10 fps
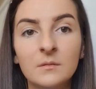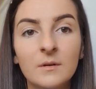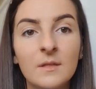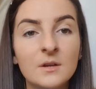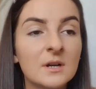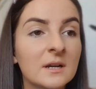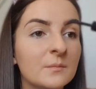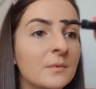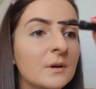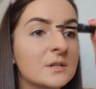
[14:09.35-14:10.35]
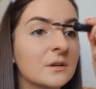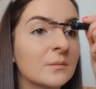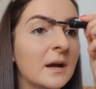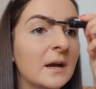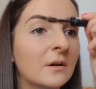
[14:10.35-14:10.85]
Without trying to brush it all
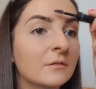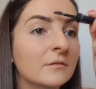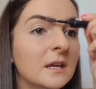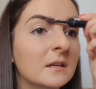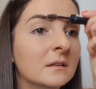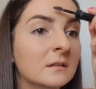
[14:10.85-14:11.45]
back off again.